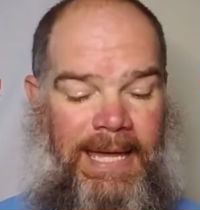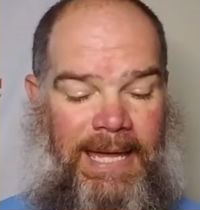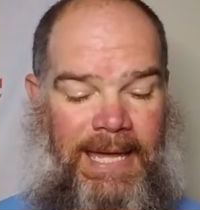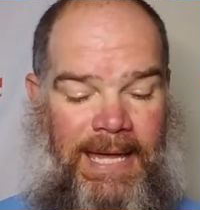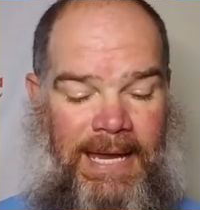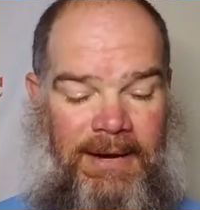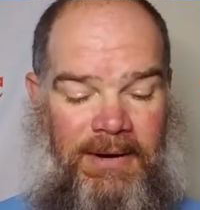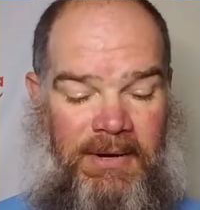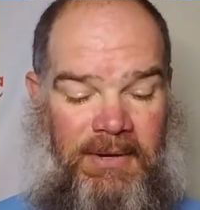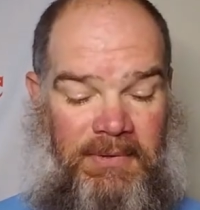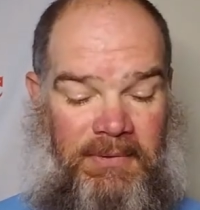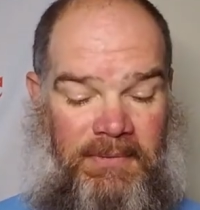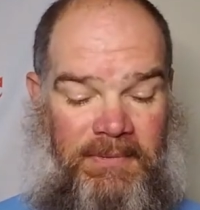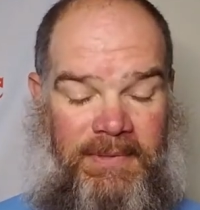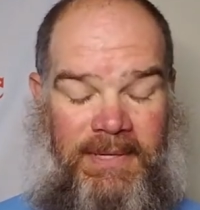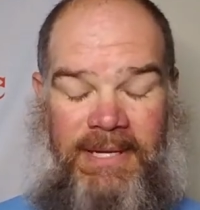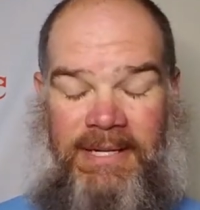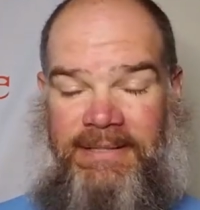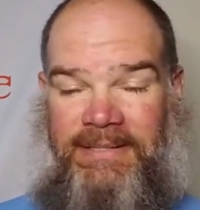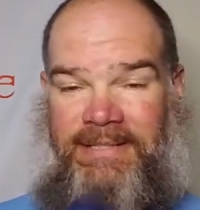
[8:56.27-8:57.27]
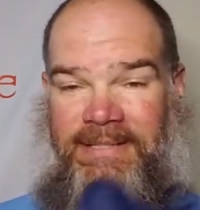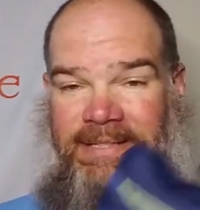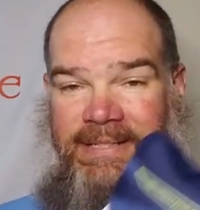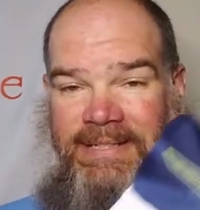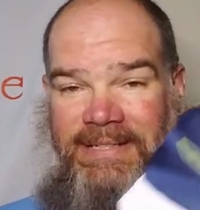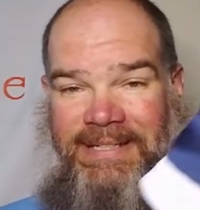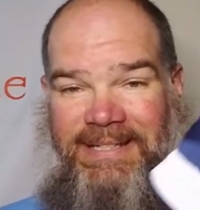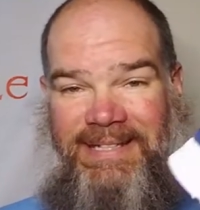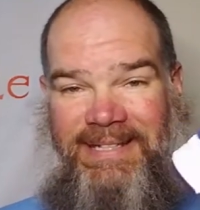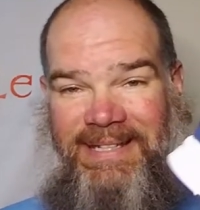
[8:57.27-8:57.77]
I don't know.
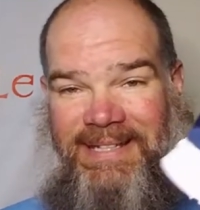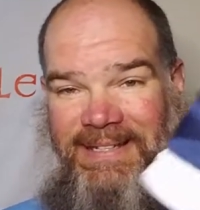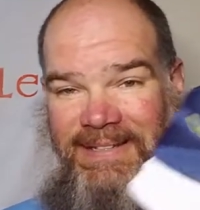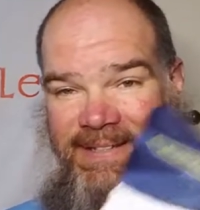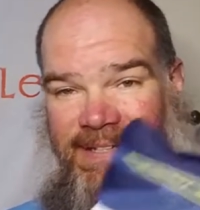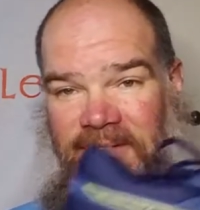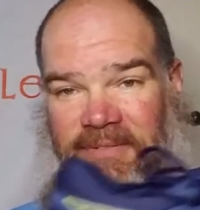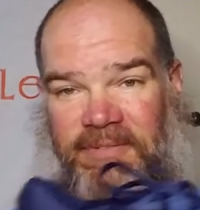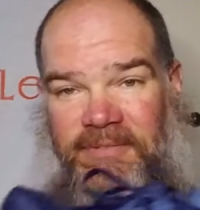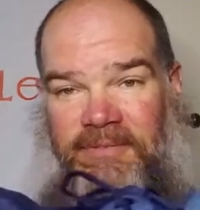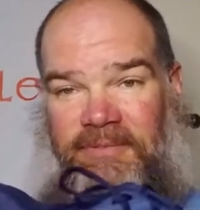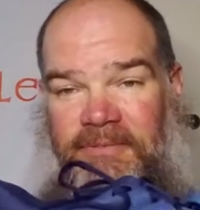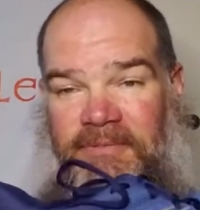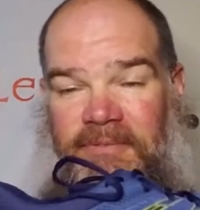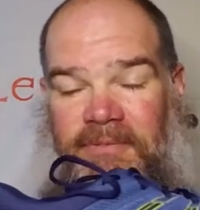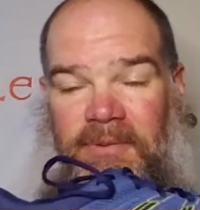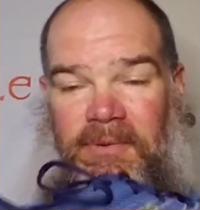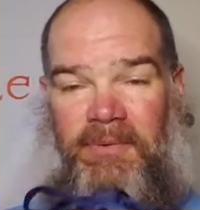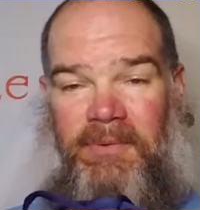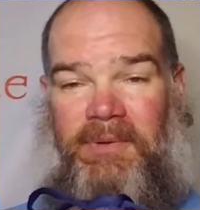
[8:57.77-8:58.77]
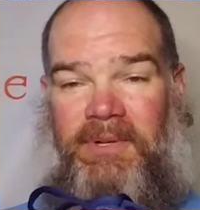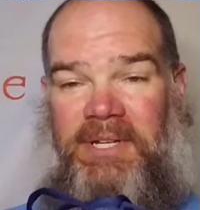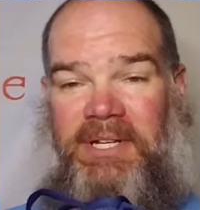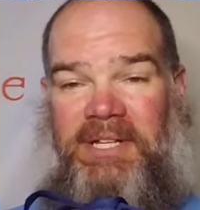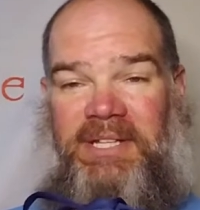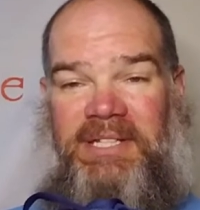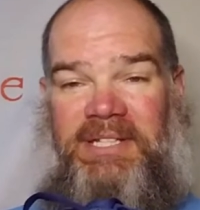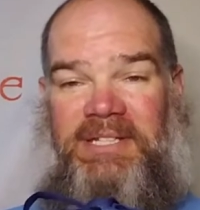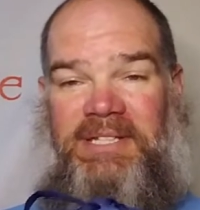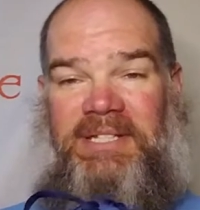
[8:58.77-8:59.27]
It's, for what it
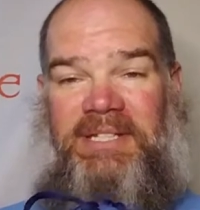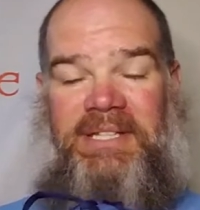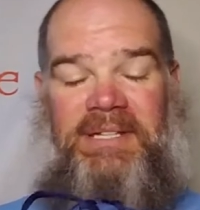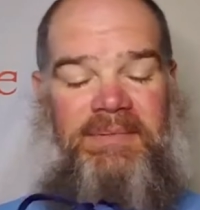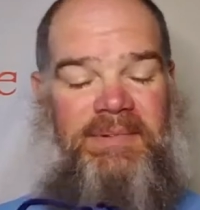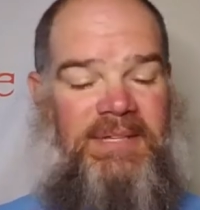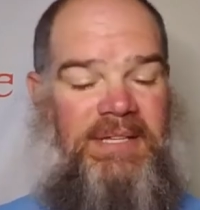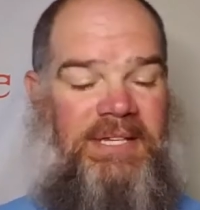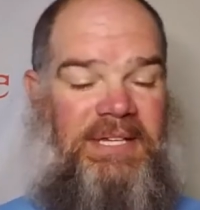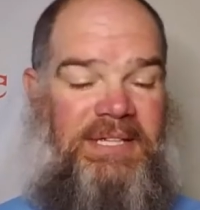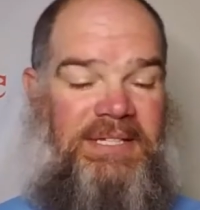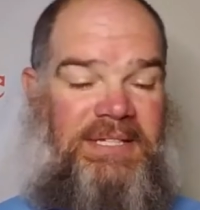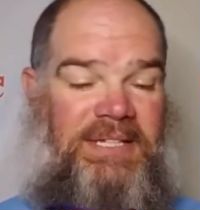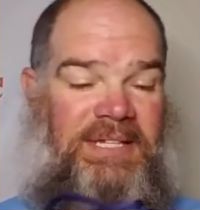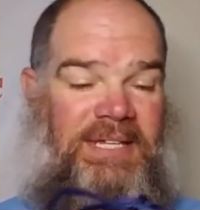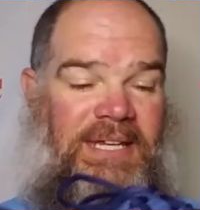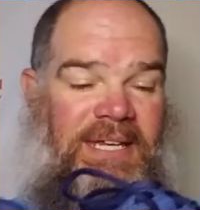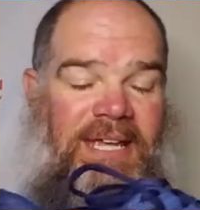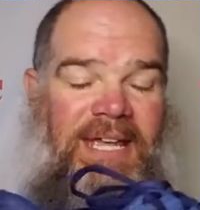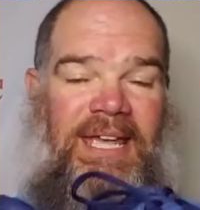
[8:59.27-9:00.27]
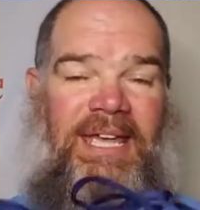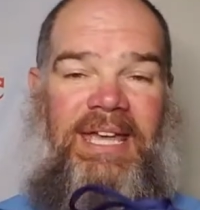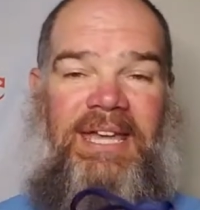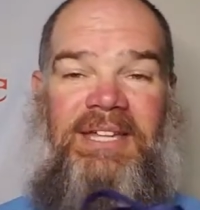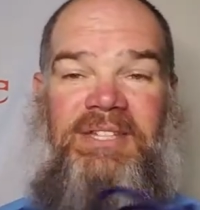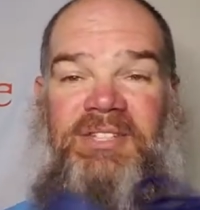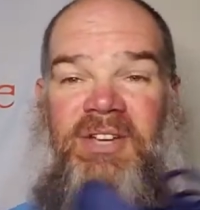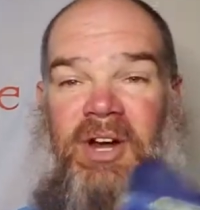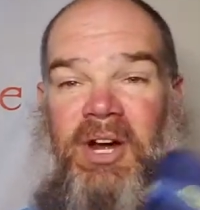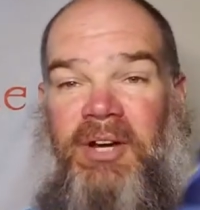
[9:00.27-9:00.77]
is, I mean, it's
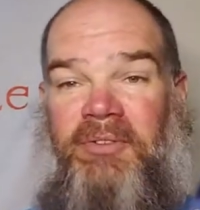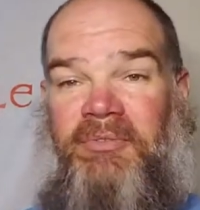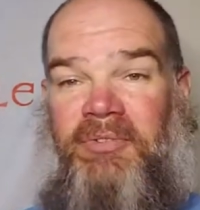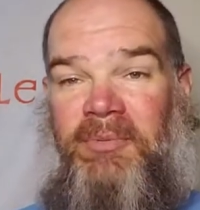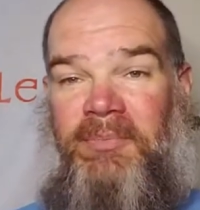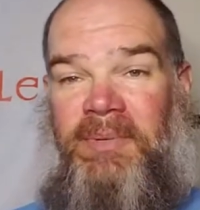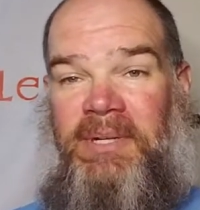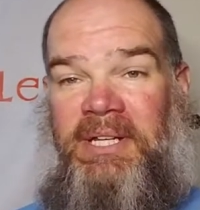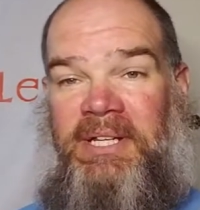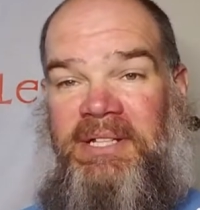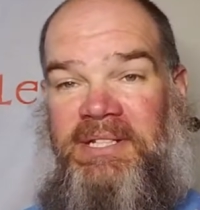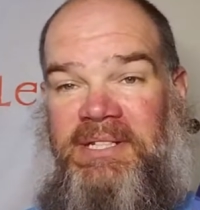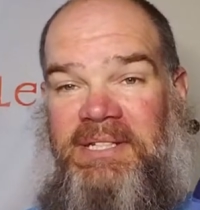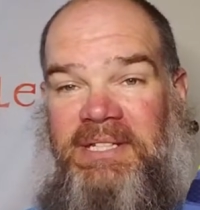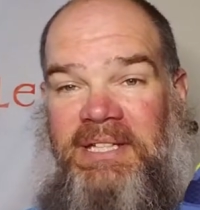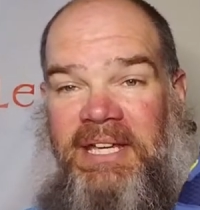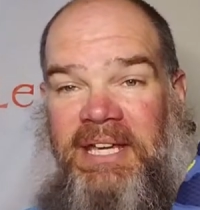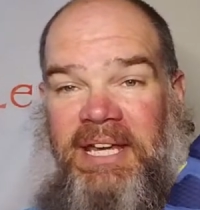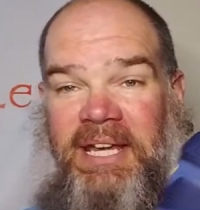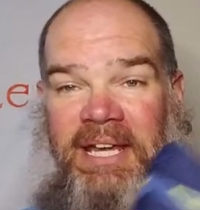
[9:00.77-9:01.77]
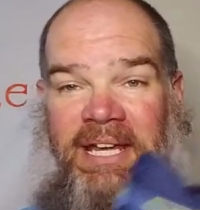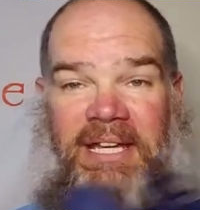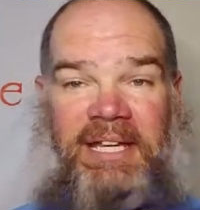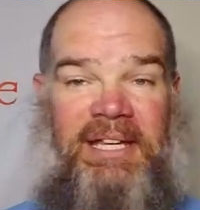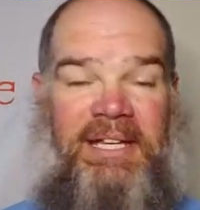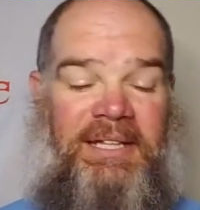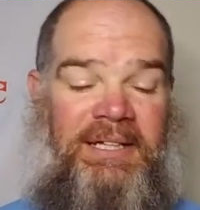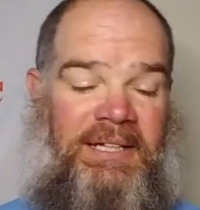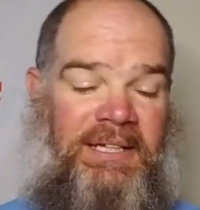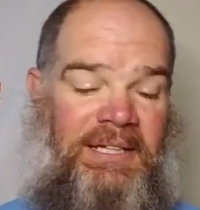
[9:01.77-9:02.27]
hard for me to
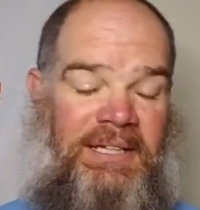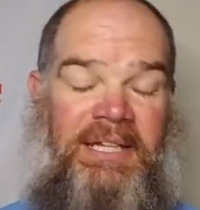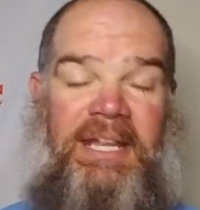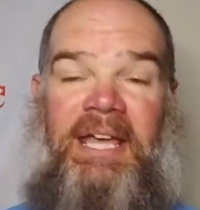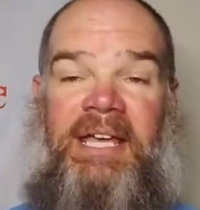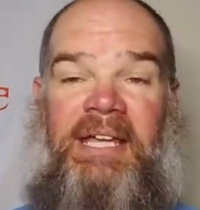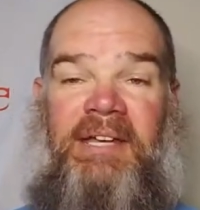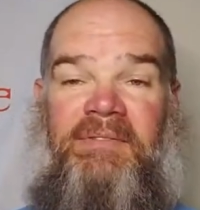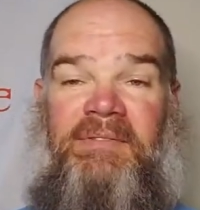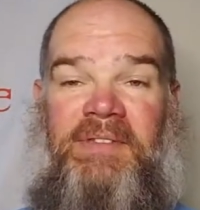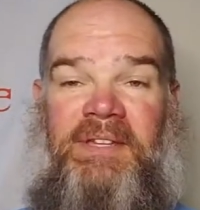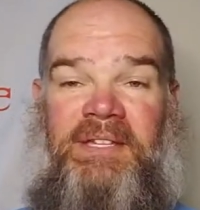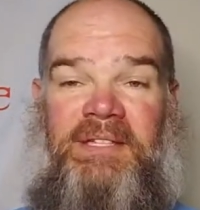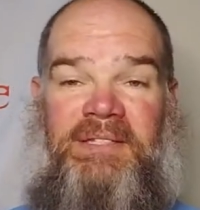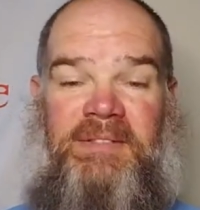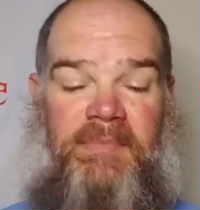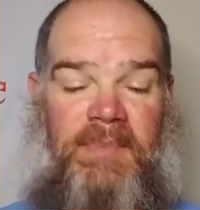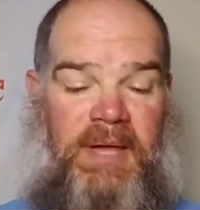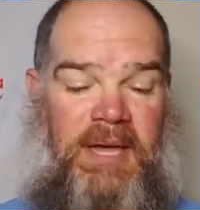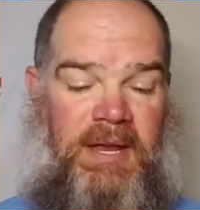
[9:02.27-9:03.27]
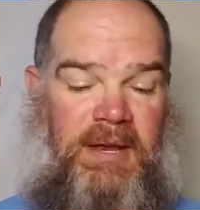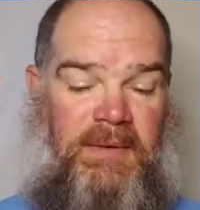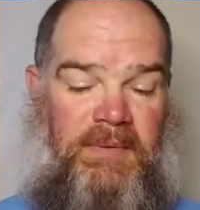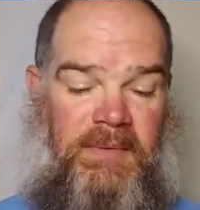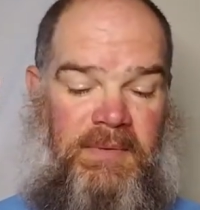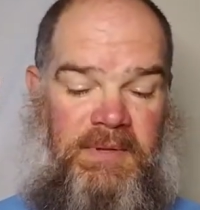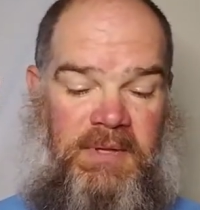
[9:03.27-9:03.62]
say any negative things about it